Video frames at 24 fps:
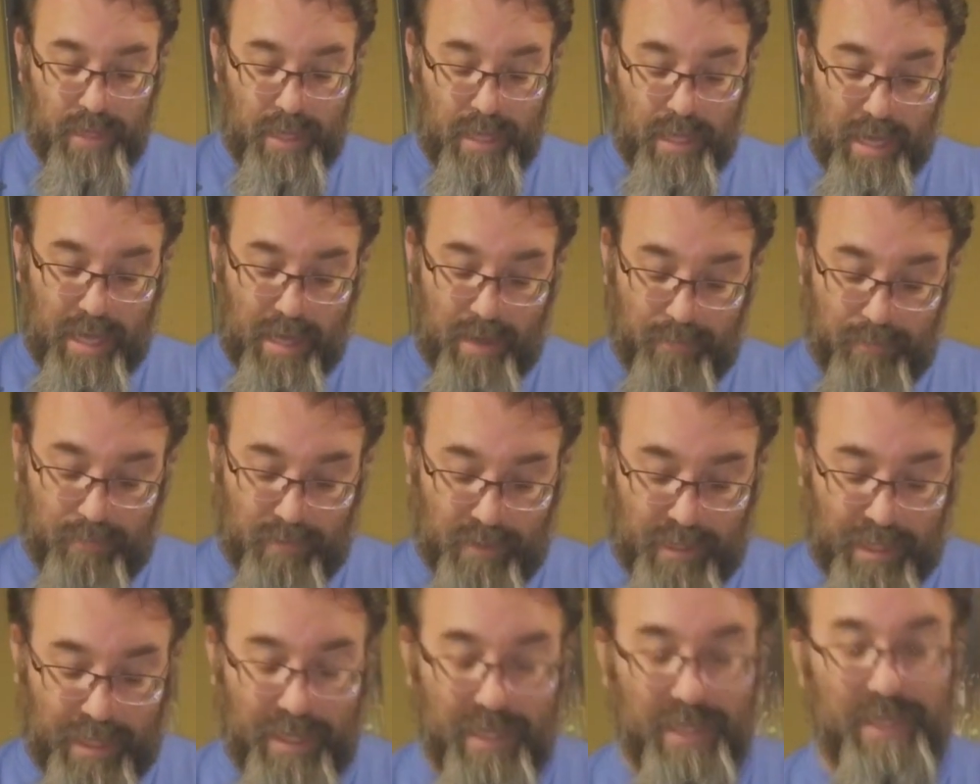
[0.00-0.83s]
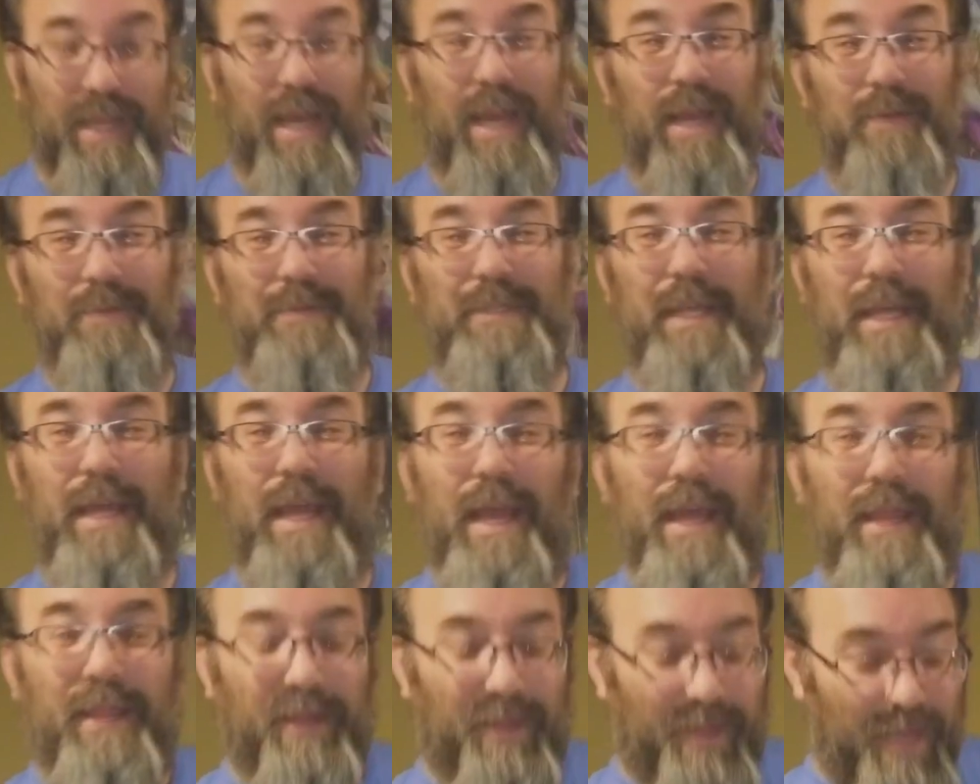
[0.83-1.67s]
A lot of times
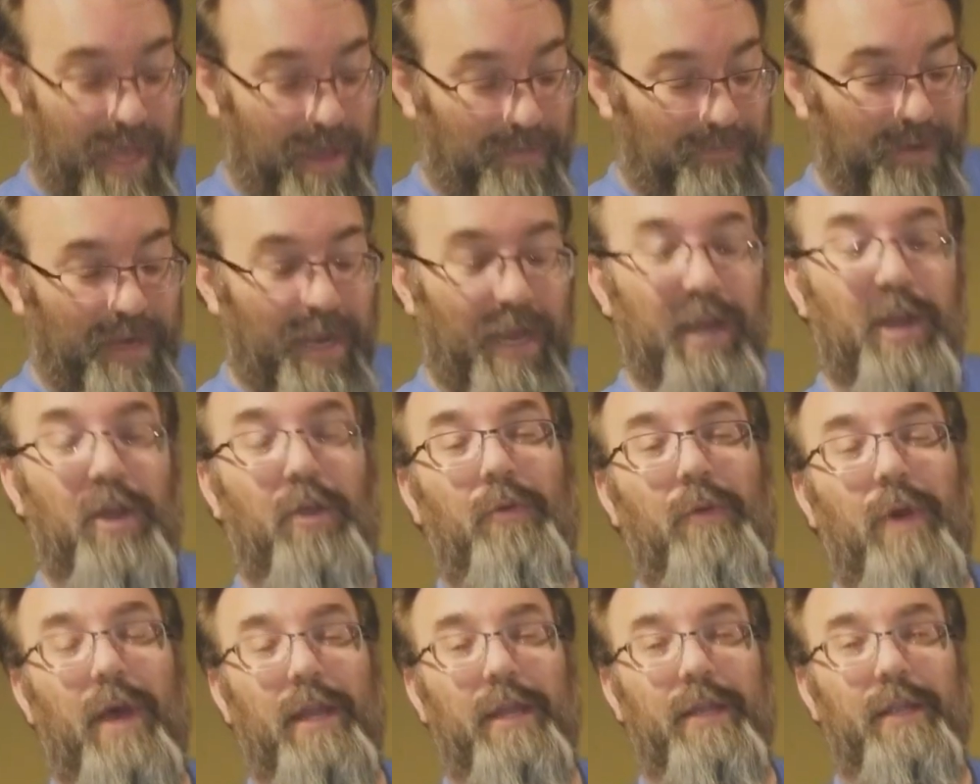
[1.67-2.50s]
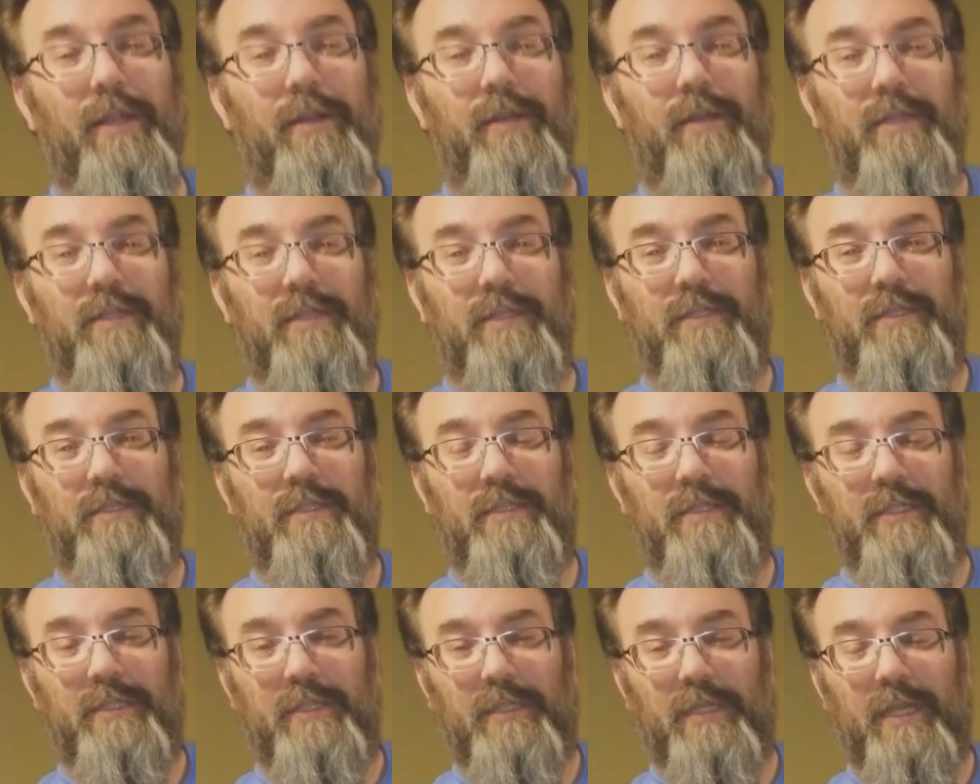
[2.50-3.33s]
they'll have an arrow on here
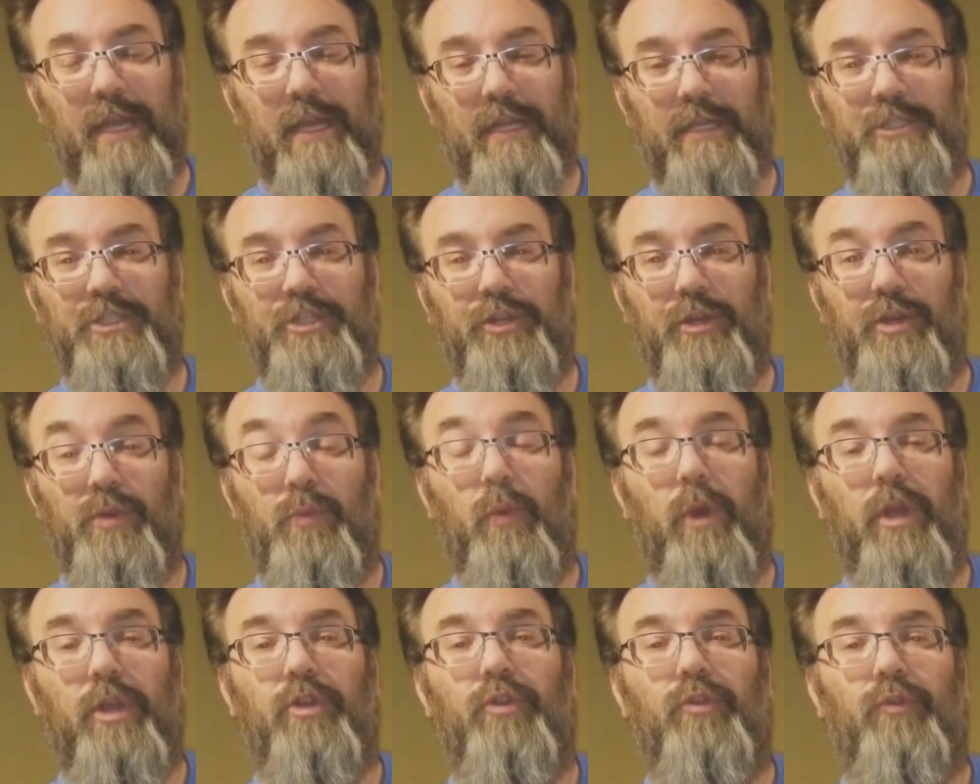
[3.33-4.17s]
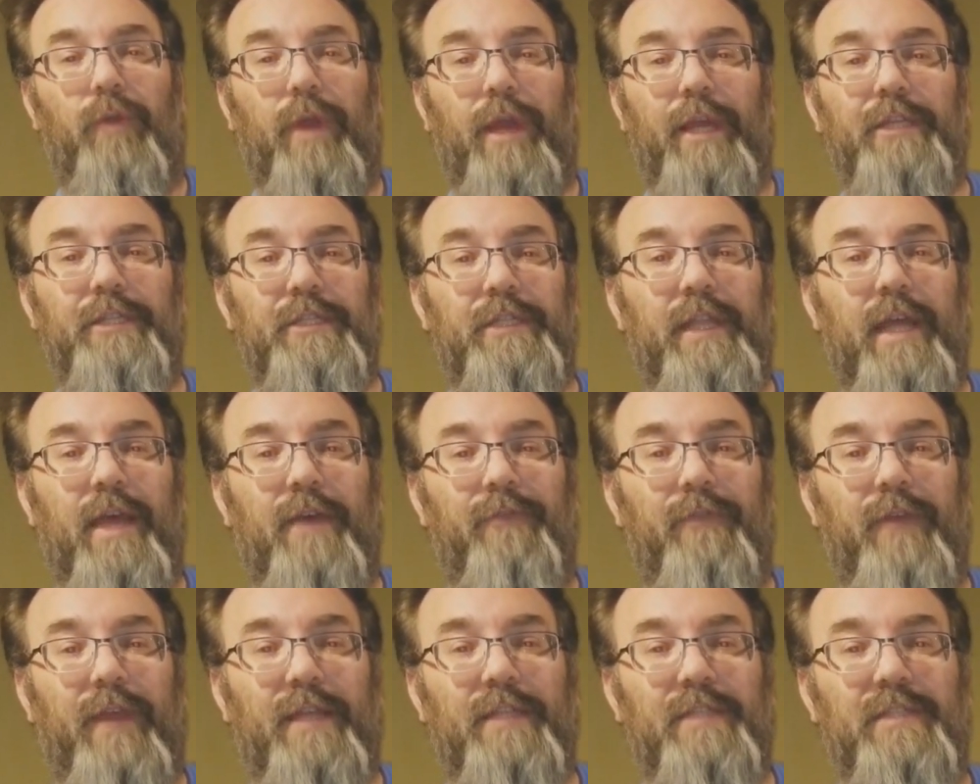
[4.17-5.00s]
to kind of show you what direction
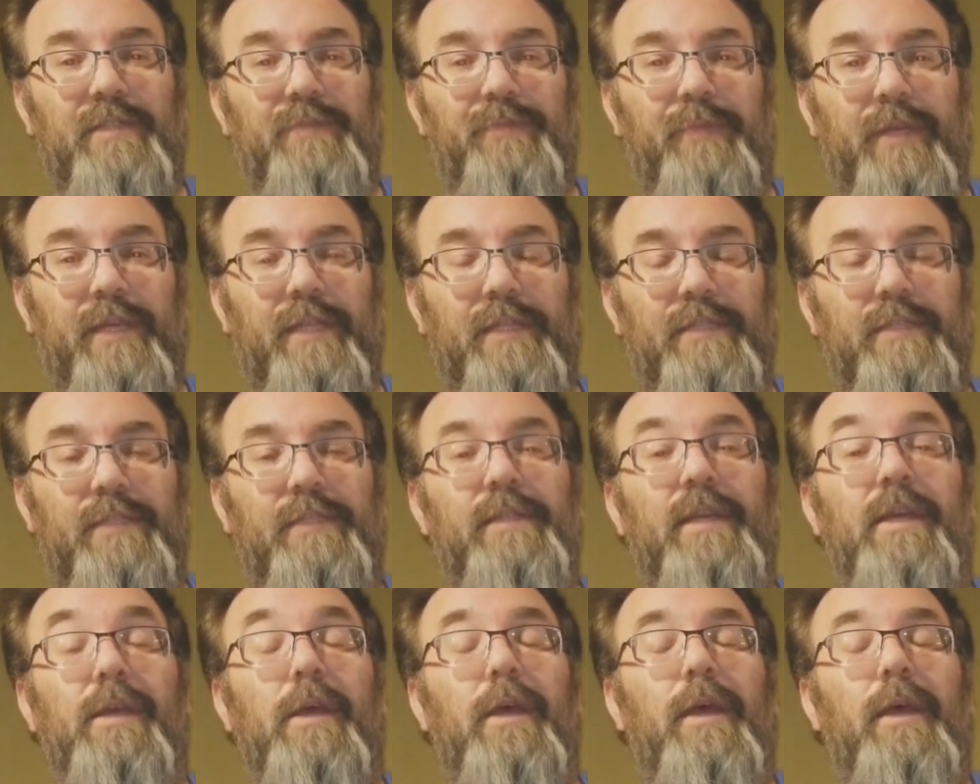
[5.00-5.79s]
that fan spins,